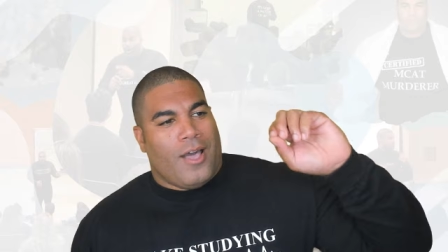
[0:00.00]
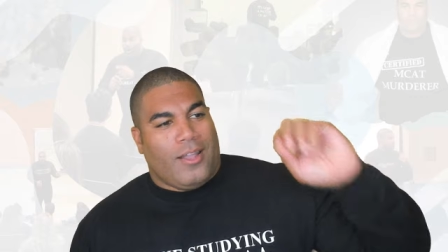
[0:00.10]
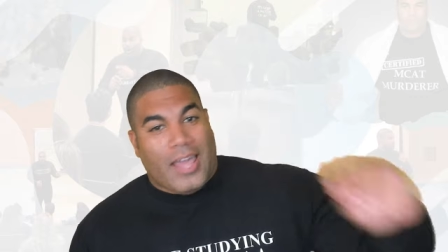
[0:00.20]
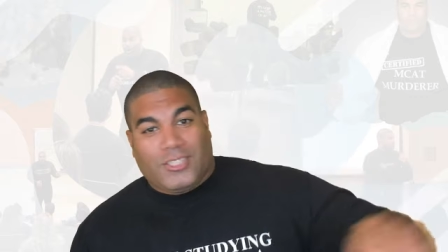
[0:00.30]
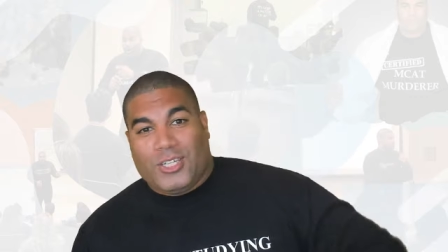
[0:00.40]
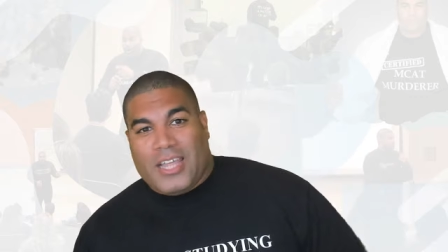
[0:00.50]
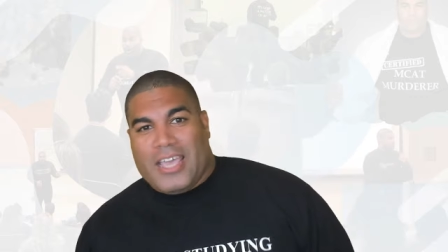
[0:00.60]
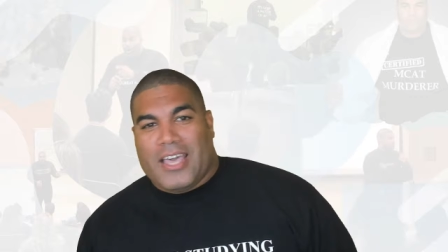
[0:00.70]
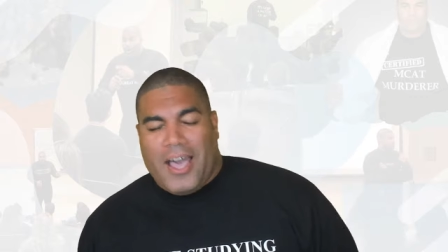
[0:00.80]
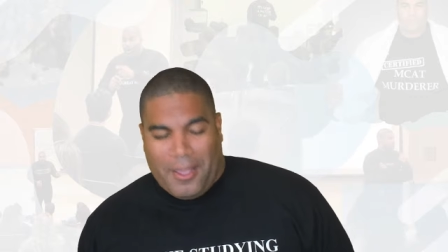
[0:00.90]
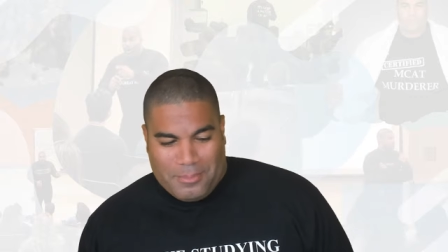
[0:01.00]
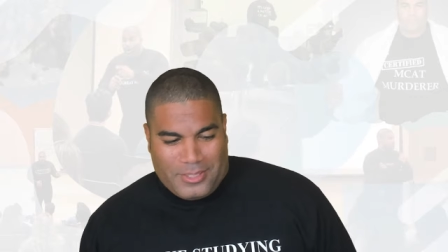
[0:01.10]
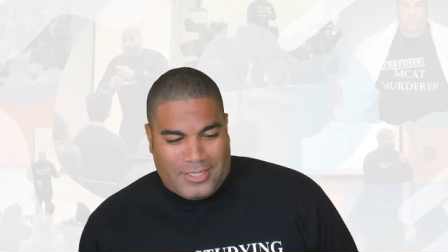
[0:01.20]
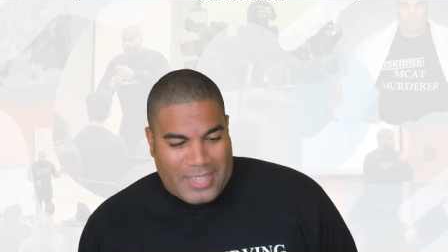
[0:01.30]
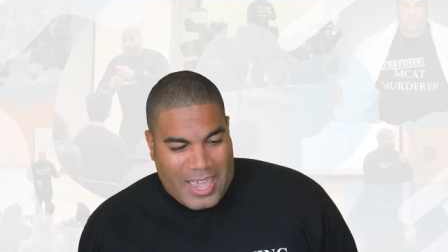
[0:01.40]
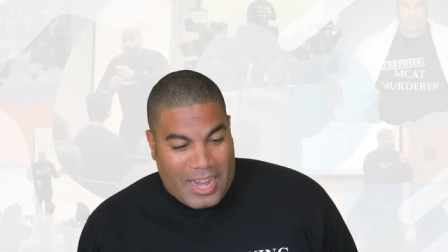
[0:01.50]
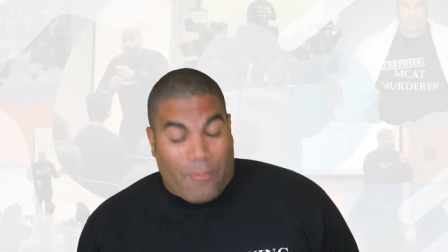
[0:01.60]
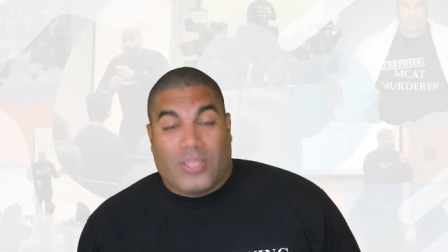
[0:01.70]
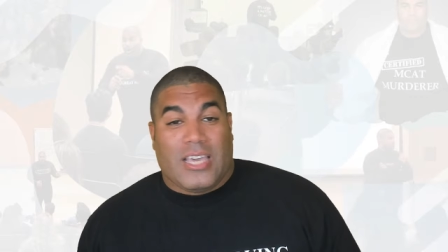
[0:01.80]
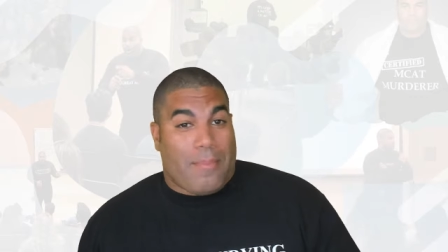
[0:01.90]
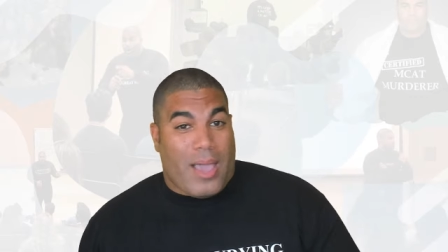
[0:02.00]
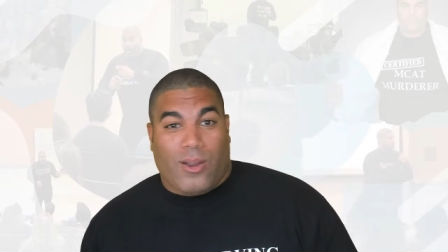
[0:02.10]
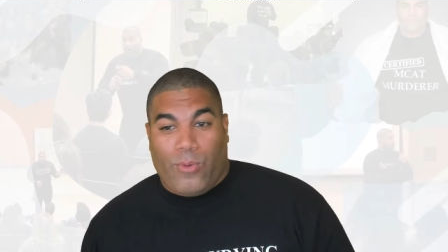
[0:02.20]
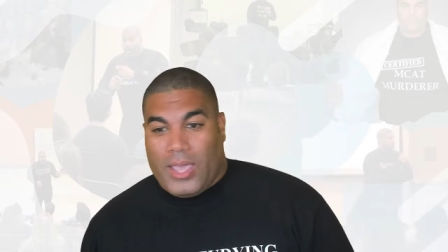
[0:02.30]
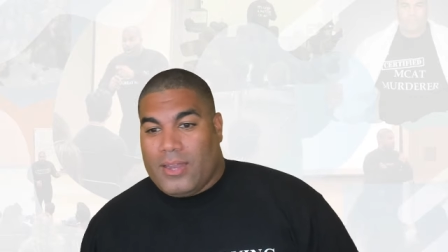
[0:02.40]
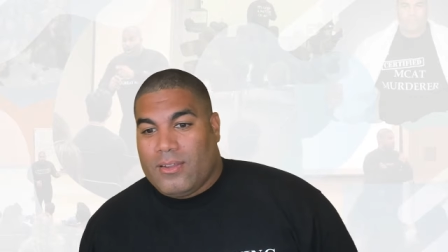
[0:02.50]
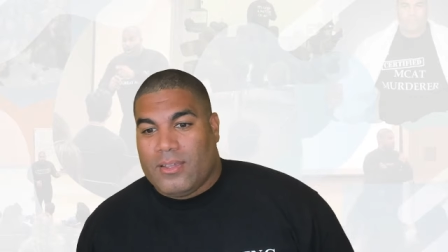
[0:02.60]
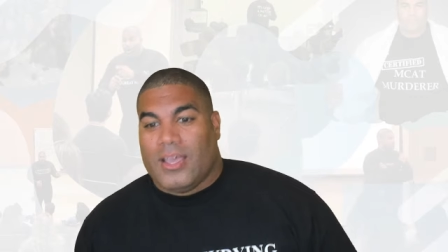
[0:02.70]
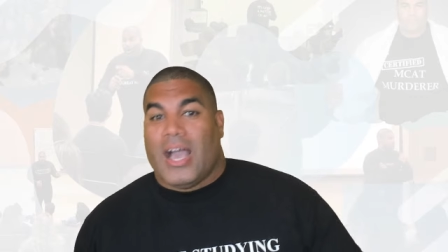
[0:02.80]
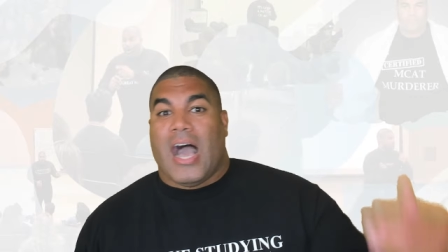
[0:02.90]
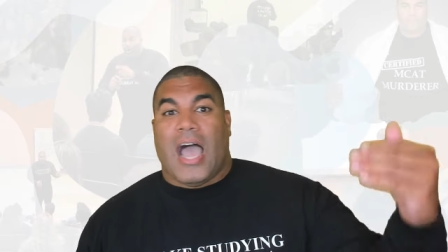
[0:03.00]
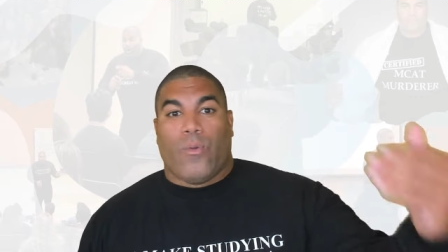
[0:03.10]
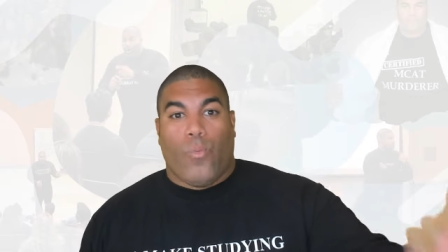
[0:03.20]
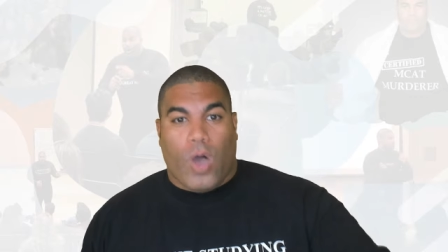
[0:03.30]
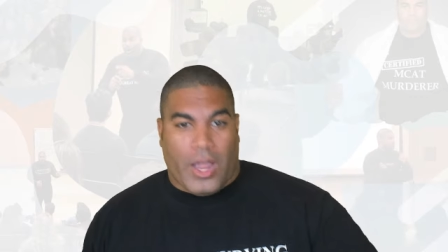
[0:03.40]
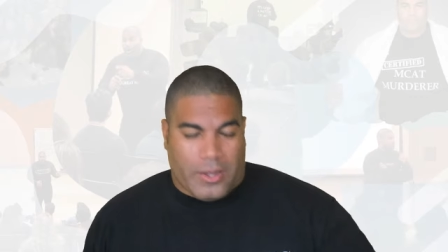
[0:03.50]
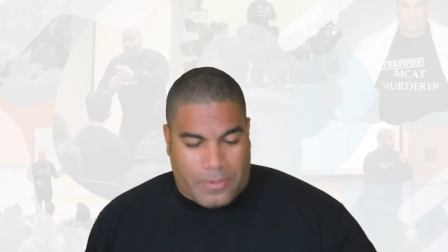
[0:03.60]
Election day comes, and everyone thinks I'm not going to win. I won.